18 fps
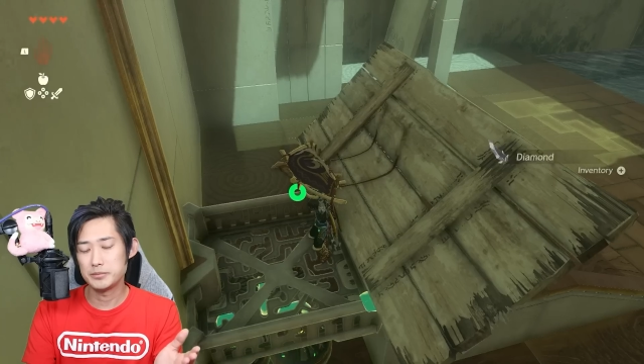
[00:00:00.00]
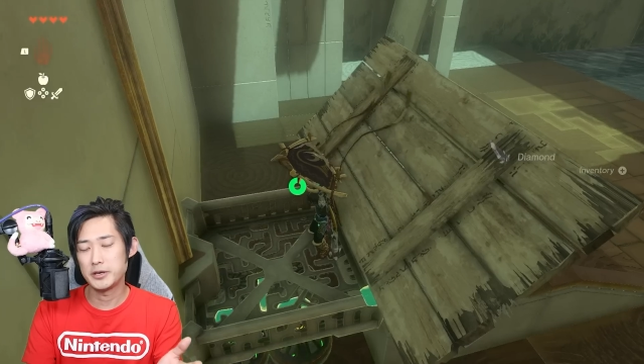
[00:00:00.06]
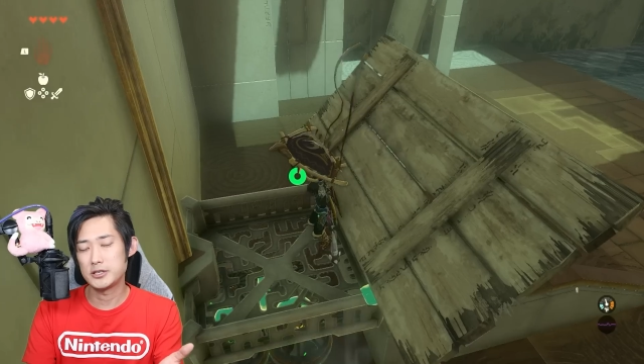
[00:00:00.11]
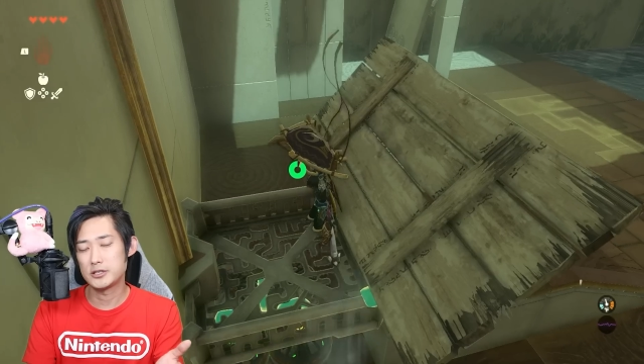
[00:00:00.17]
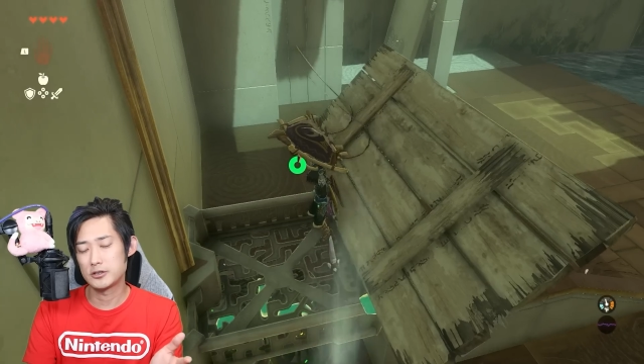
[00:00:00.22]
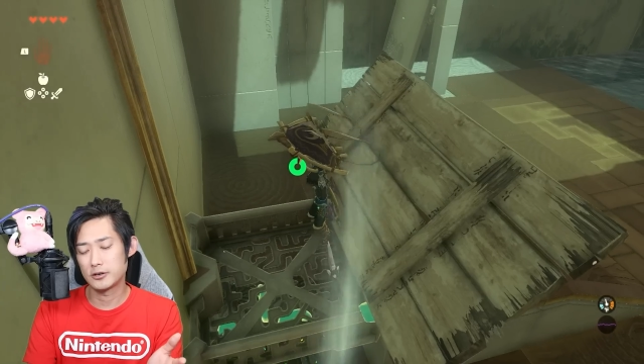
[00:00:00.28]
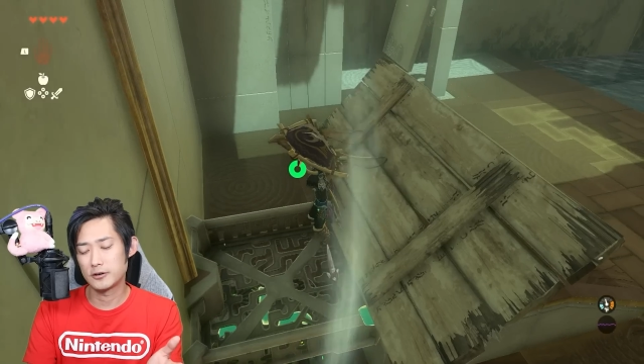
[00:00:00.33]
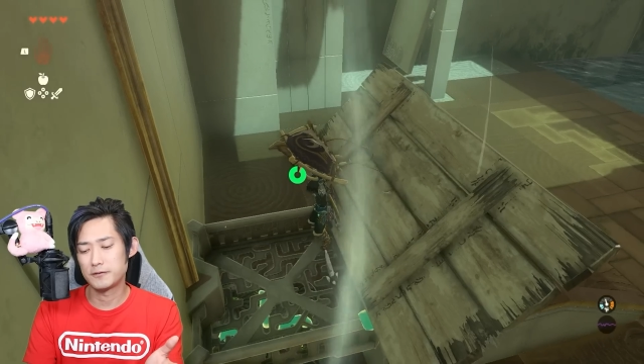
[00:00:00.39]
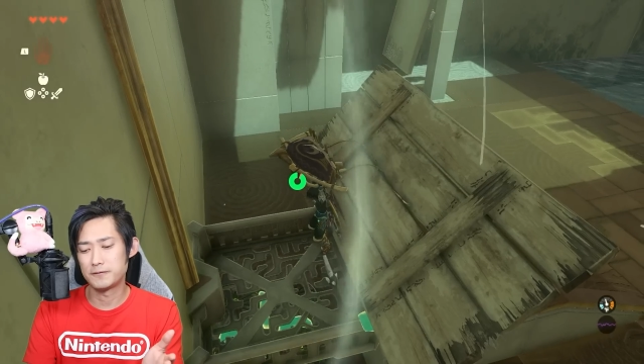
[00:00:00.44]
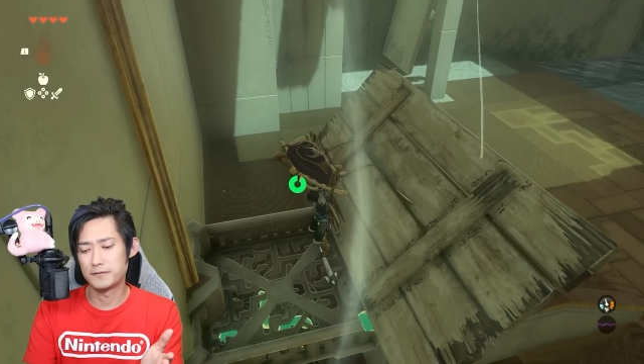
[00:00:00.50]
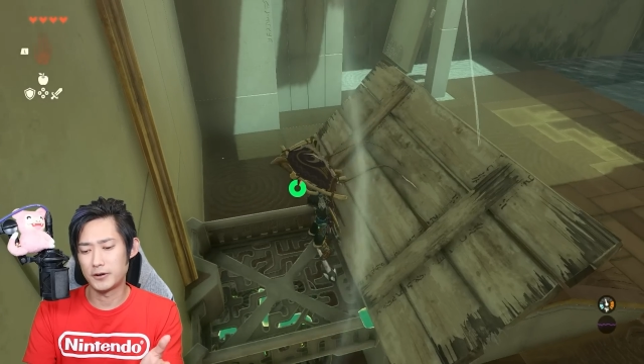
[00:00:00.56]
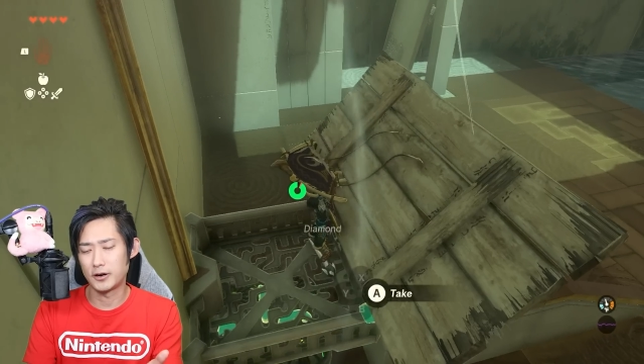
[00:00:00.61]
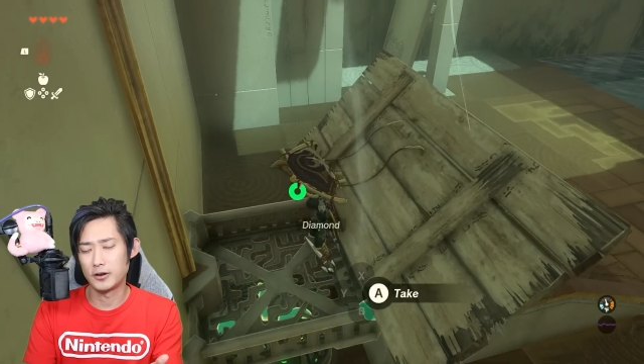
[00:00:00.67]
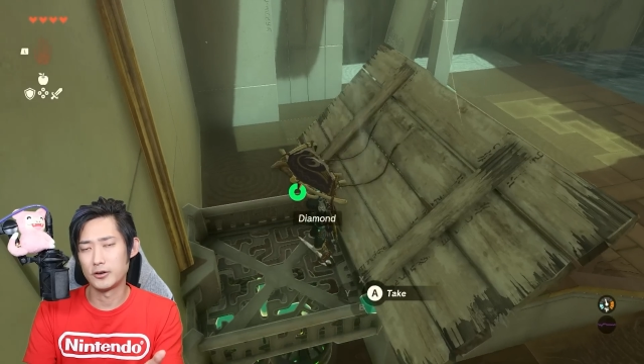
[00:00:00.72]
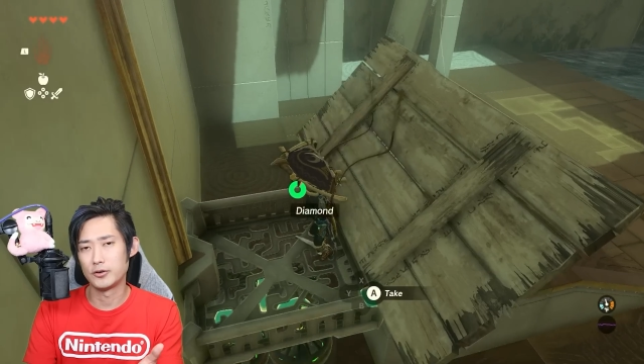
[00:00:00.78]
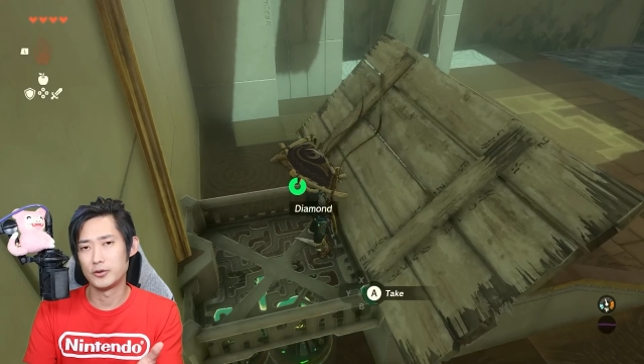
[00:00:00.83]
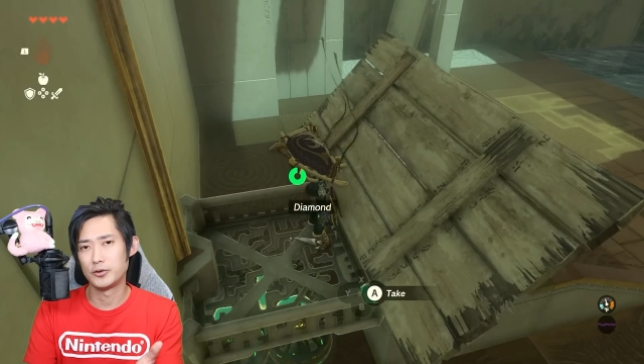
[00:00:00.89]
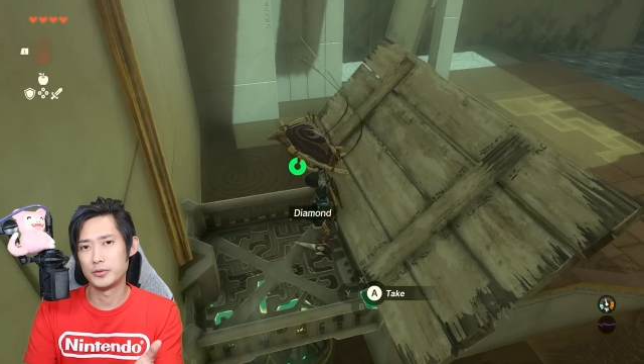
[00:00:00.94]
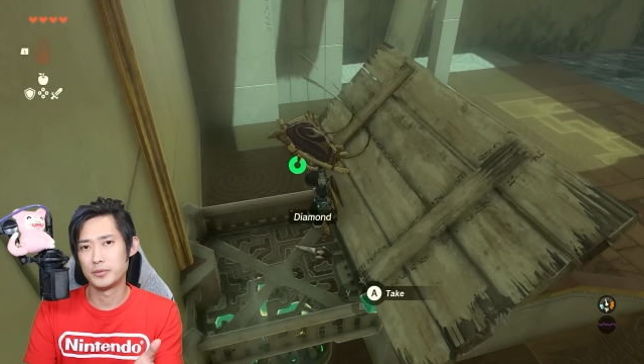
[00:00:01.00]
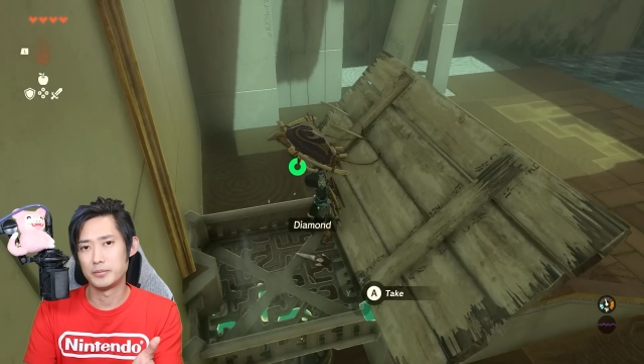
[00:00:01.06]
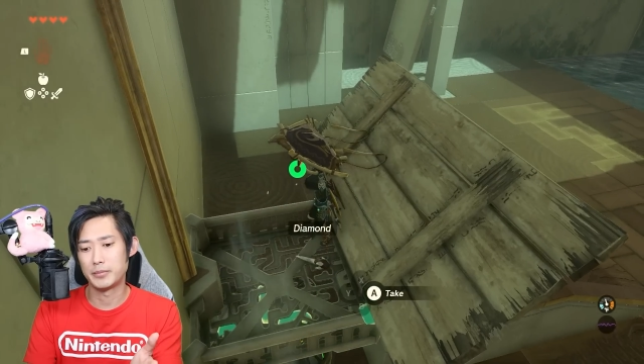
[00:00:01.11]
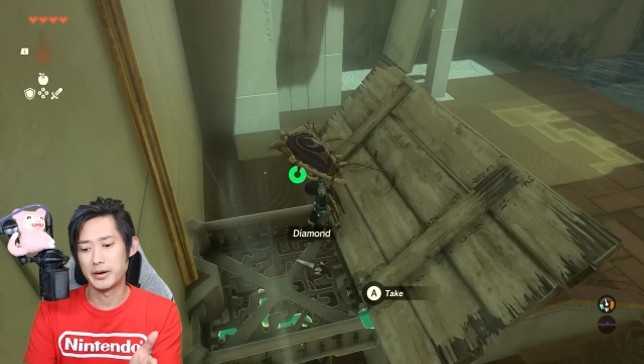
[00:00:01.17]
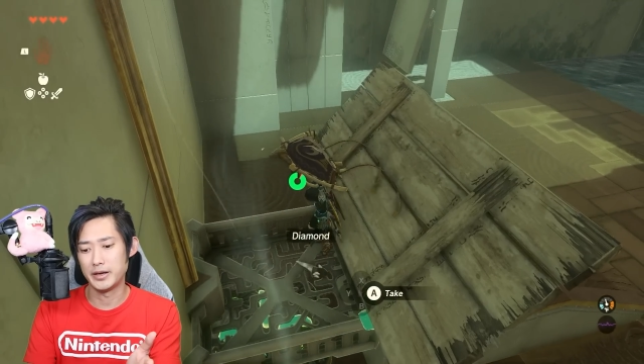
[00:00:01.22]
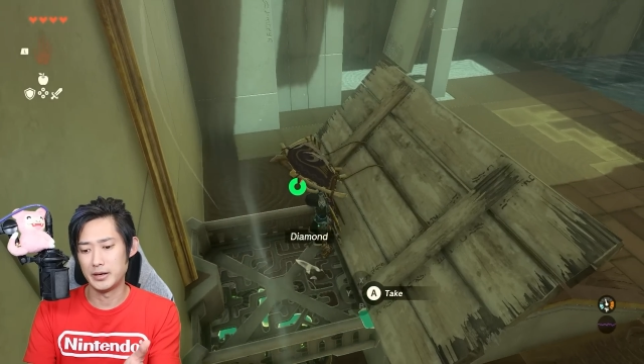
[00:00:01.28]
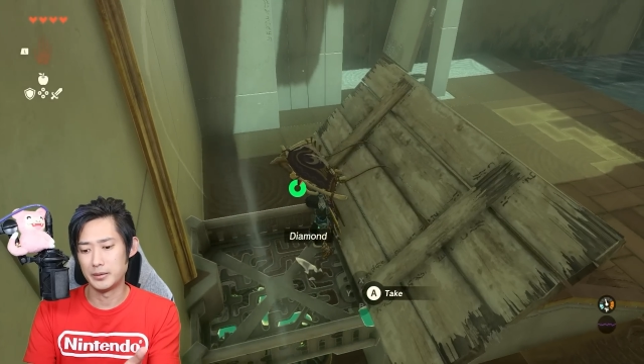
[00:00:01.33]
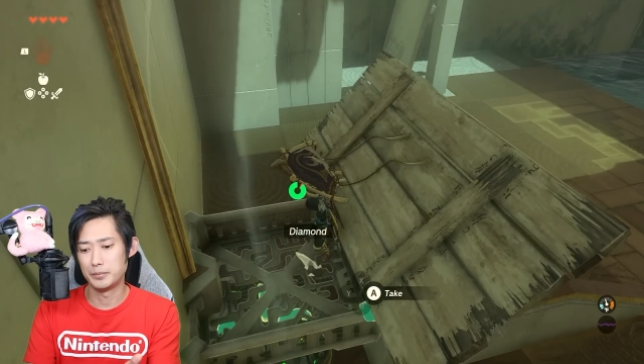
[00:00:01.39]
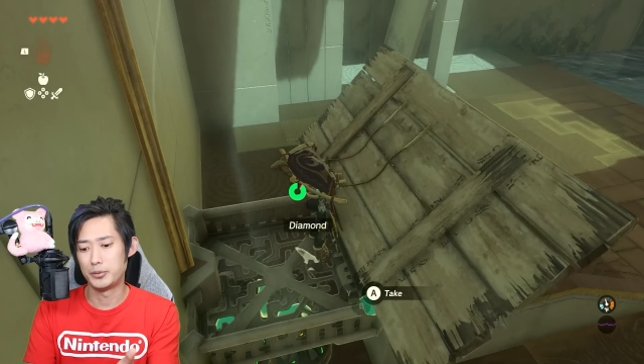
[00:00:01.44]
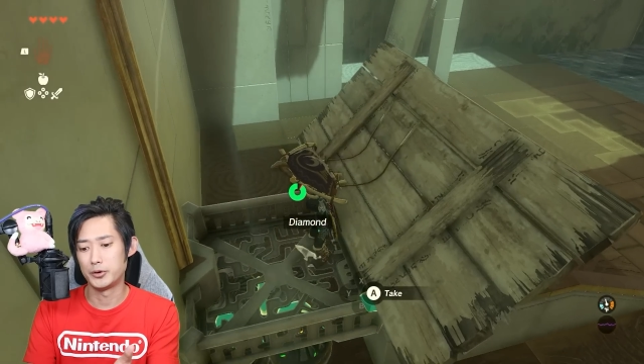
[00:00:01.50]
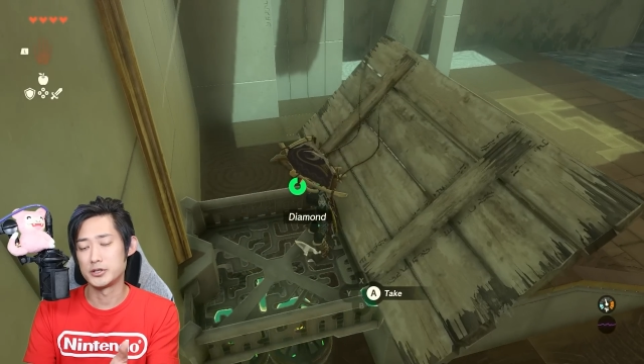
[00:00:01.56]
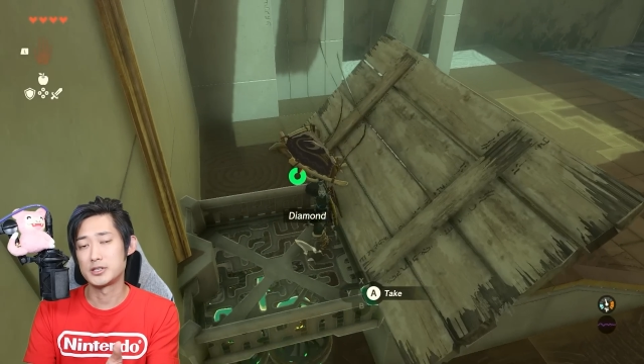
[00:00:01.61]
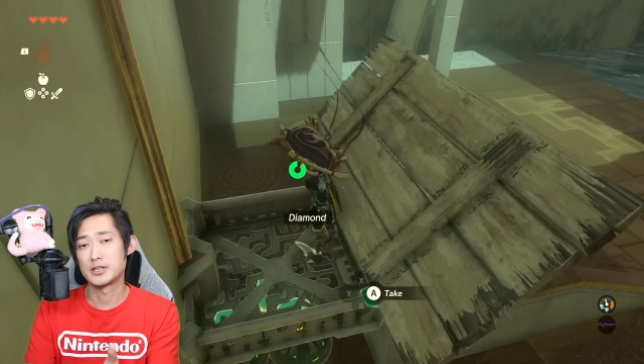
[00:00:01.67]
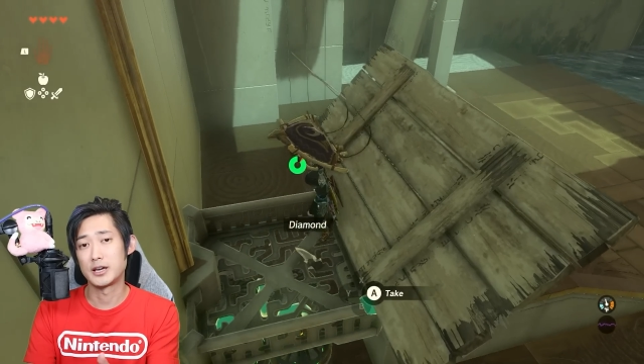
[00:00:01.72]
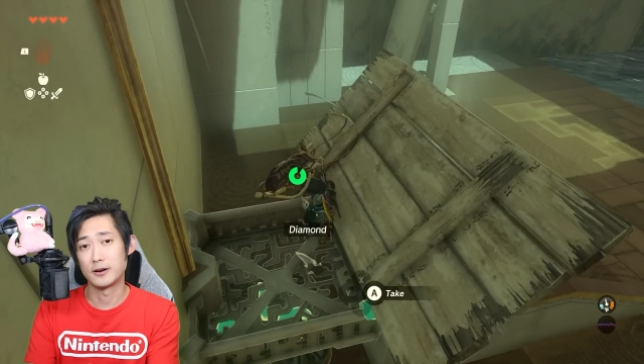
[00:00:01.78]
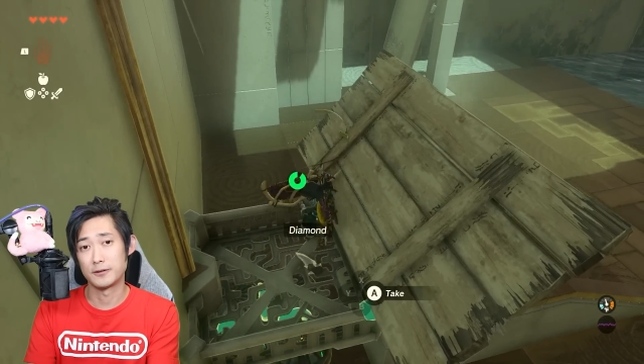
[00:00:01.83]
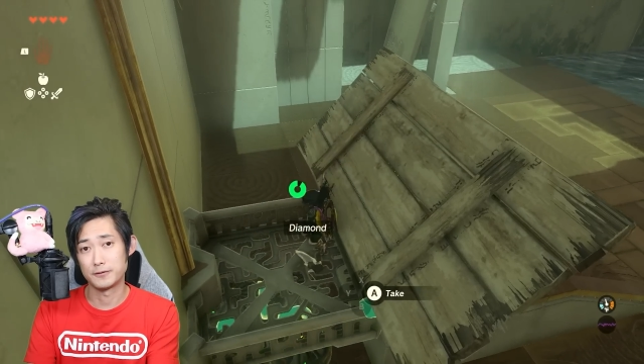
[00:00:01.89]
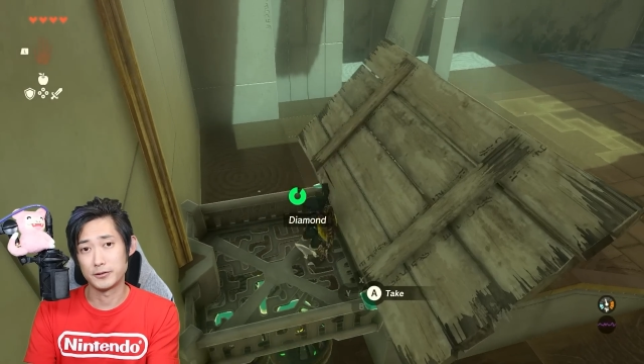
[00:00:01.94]
make sure to follow my inputs
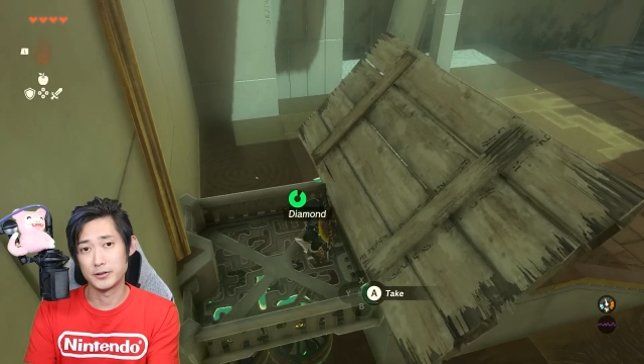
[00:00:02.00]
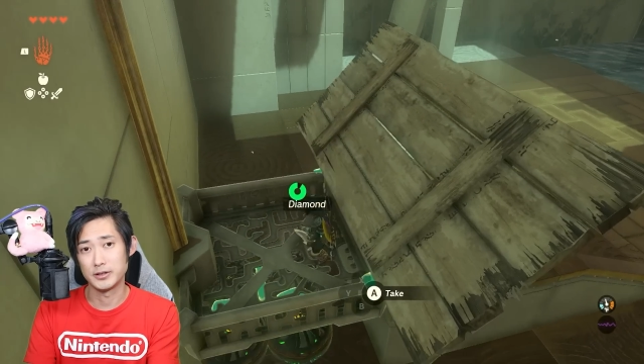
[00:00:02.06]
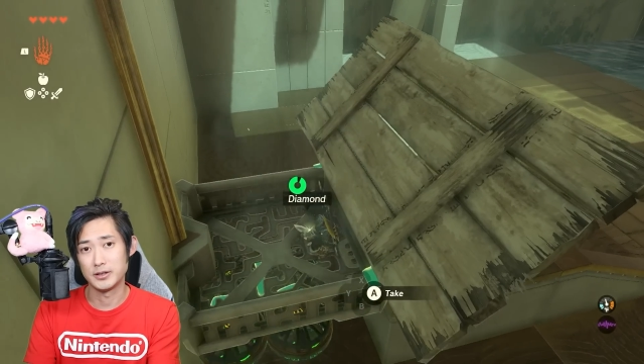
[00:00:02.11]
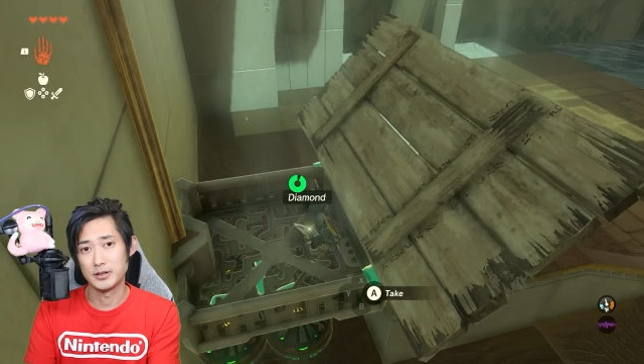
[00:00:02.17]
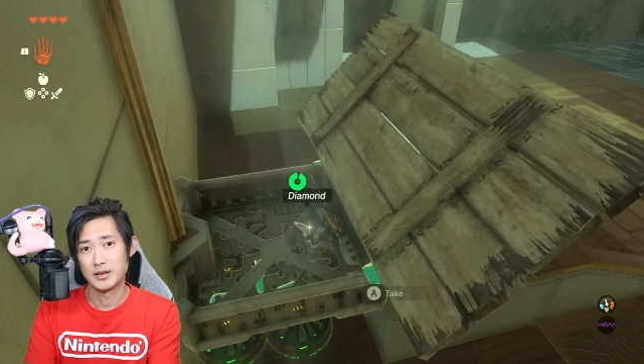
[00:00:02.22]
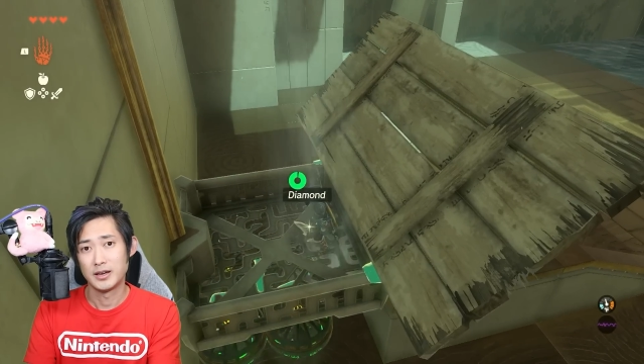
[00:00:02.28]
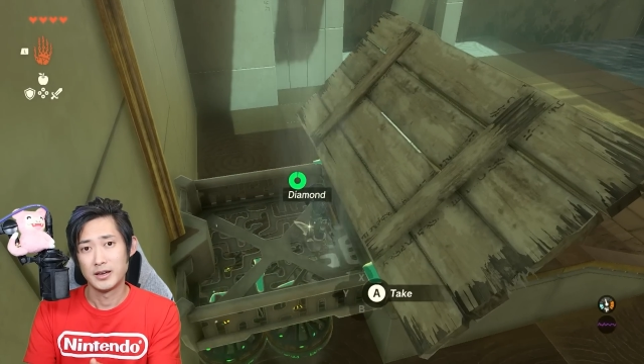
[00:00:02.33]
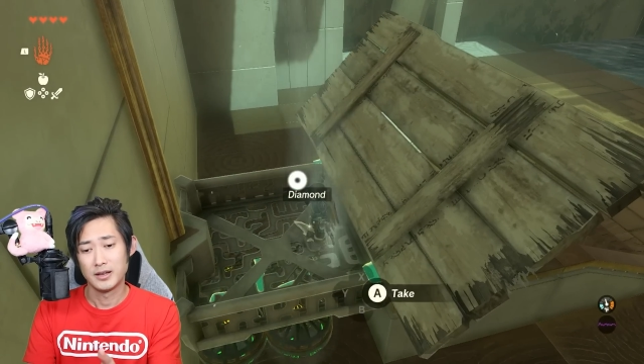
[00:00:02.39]
carefully.